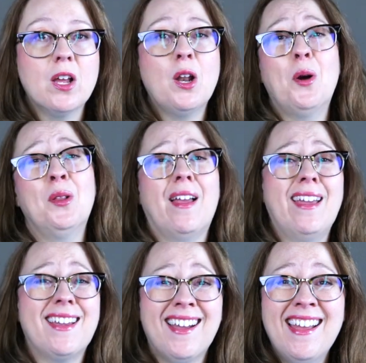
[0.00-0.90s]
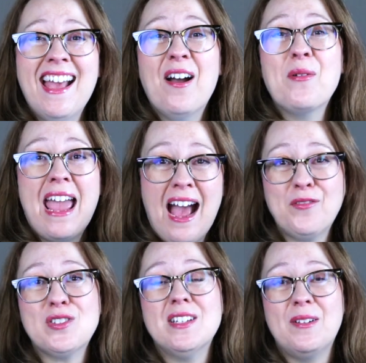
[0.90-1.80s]
You know, like we
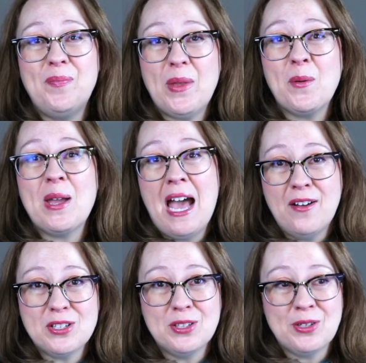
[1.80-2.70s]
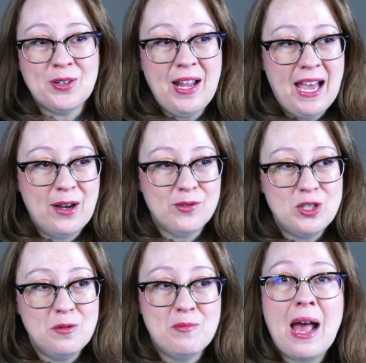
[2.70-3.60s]
have to we have to learn how
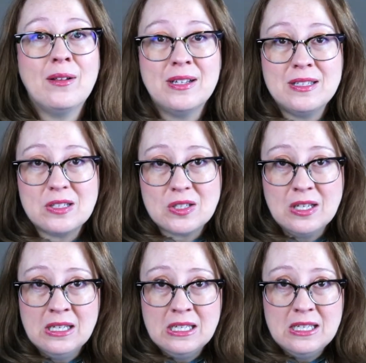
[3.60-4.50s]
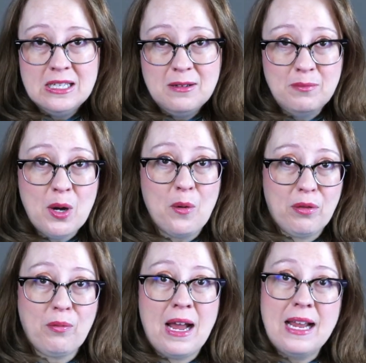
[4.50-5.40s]
to balance
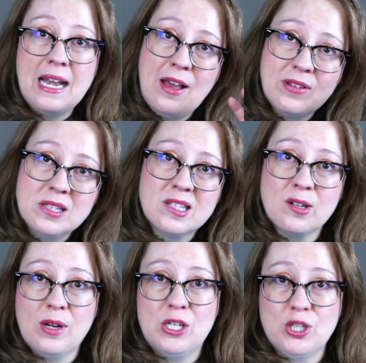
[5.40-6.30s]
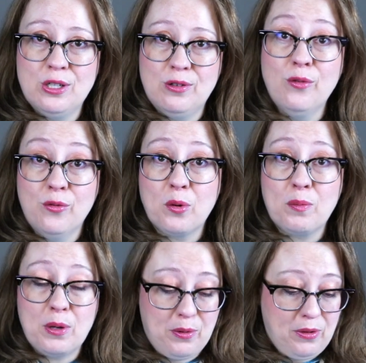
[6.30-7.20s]
both, right? And have consideration for
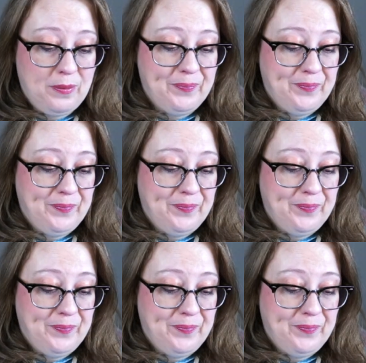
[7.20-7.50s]
both.